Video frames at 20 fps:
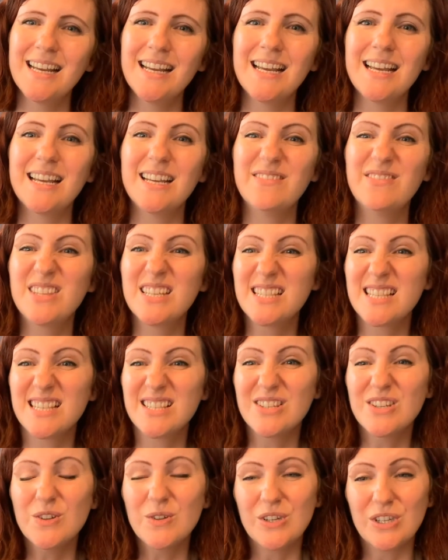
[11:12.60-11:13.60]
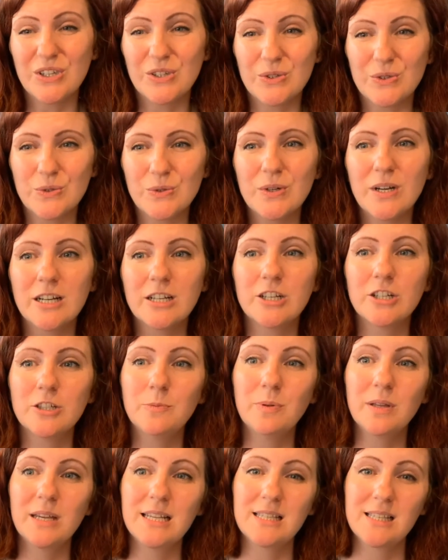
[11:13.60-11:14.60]
If this is new to you, a good
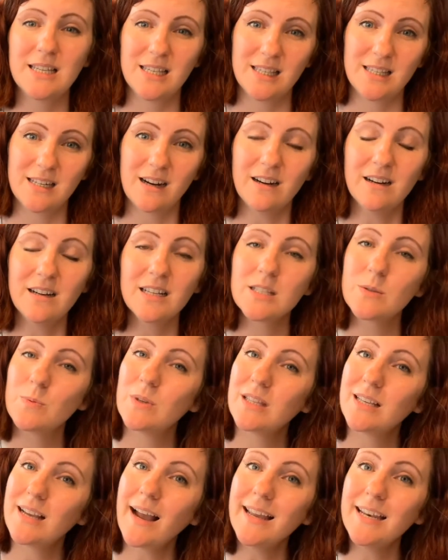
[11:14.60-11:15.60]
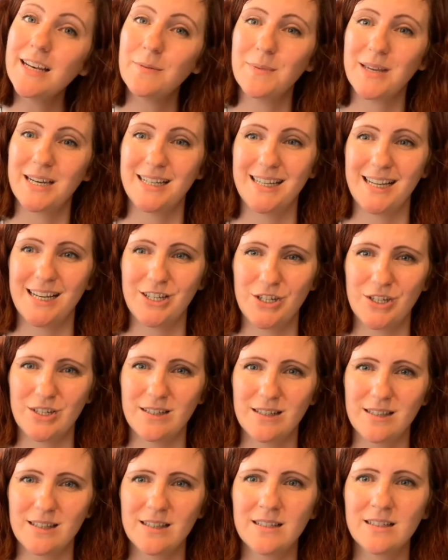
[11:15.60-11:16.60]
place to start is with guided
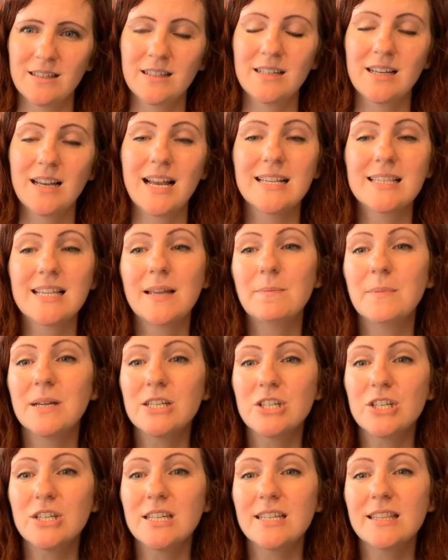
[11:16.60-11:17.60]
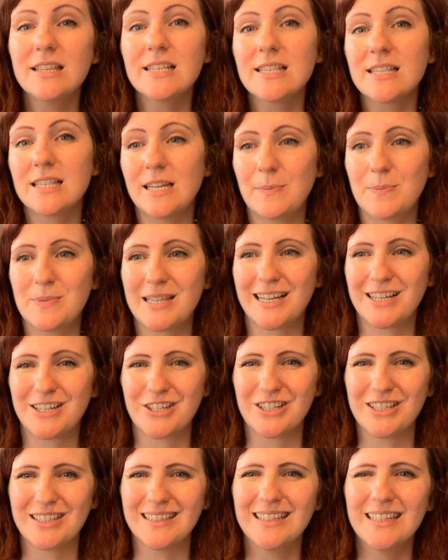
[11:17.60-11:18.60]
meditations. As I mentioned in the sleep
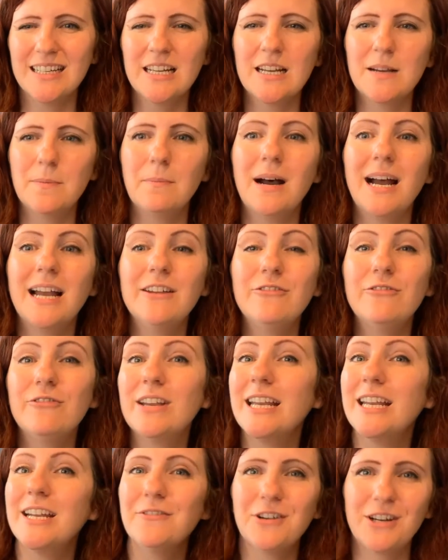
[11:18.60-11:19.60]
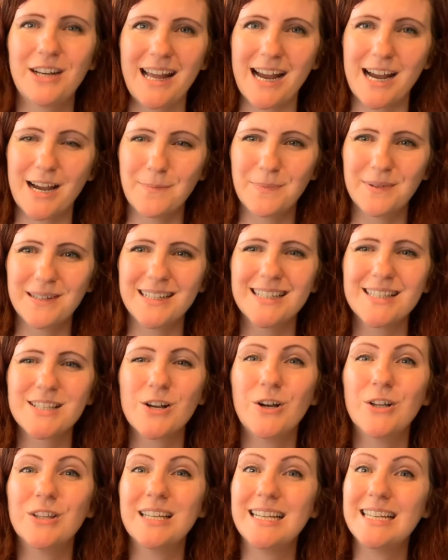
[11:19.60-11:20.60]
section, my favorite app is
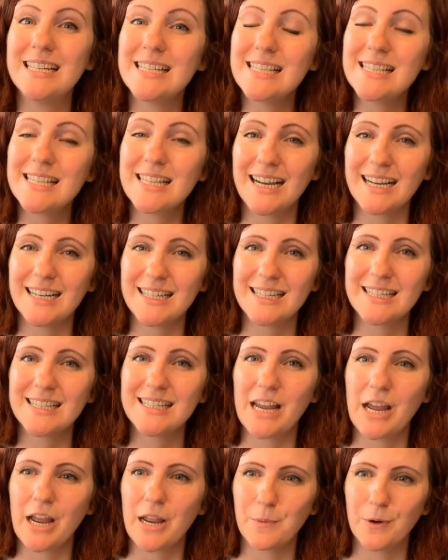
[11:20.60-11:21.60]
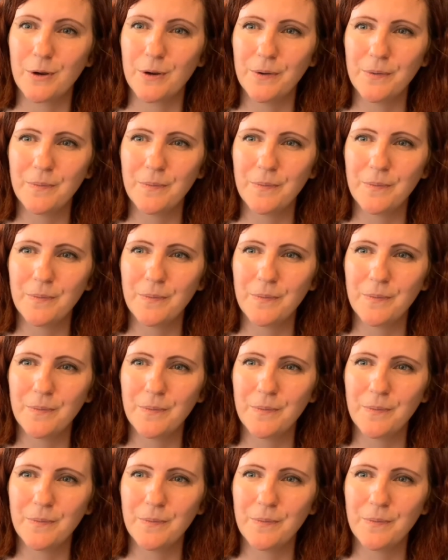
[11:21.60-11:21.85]
called Insight Timer.